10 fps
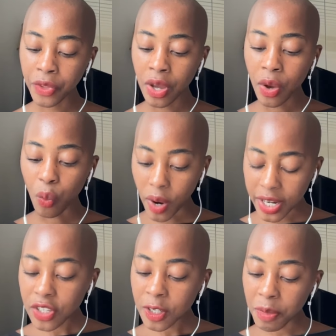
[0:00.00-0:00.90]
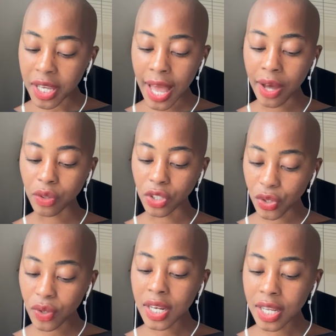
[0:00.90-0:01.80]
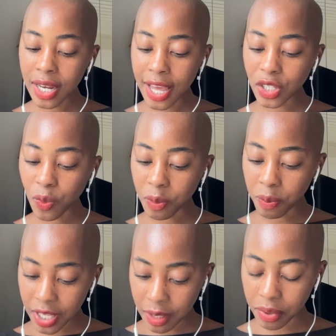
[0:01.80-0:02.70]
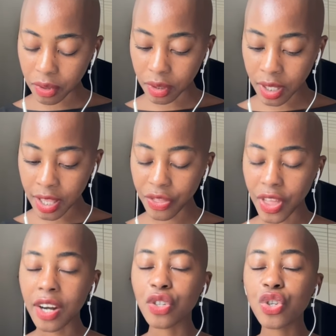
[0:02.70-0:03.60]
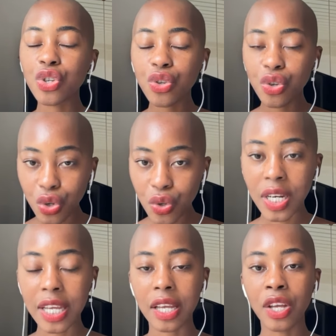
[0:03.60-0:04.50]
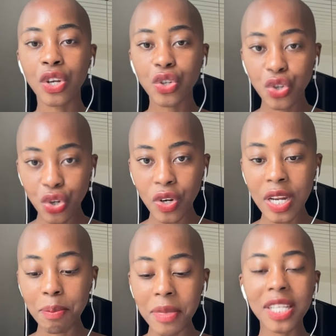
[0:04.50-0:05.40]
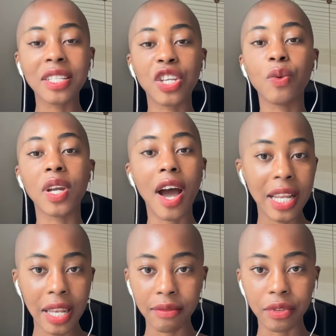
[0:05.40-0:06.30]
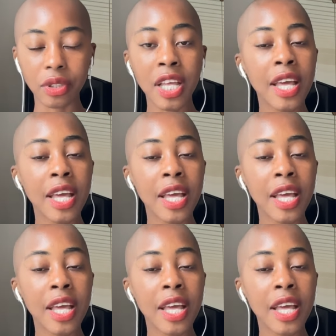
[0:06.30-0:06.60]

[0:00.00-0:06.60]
when you speak out, you can connect with people that are truly, truly meeting you at eye level,